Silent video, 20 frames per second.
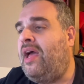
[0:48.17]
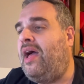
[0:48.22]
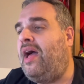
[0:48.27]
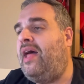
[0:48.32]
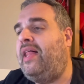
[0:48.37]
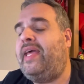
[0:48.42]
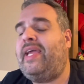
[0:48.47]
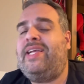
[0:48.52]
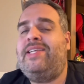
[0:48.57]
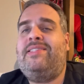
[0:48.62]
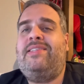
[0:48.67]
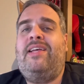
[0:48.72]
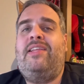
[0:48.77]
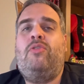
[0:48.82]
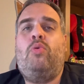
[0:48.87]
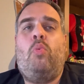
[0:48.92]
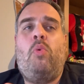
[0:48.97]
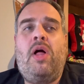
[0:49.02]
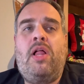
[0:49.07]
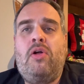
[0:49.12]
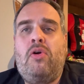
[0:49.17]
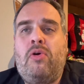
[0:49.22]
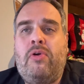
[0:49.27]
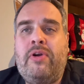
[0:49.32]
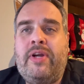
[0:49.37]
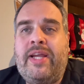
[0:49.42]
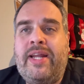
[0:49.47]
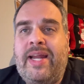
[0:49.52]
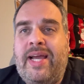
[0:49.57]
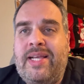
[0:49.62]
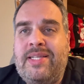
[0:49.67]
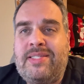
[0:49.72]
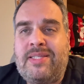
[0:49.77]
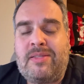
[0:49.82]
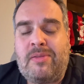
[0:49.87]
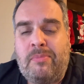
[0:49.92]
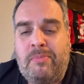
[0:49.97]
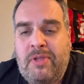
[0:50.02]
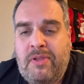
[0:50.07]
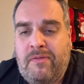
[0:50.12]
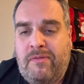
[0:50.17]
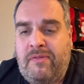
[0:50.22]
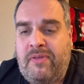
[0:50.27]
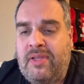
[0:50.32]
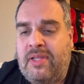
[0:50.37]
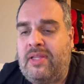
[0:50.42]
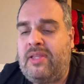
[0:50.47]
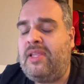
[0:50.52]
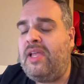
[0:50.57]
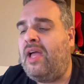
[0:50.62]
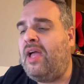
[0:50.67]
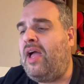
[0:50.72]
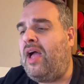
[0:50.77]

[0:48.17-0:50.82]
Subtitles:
Like I said, well-organized in the midfield.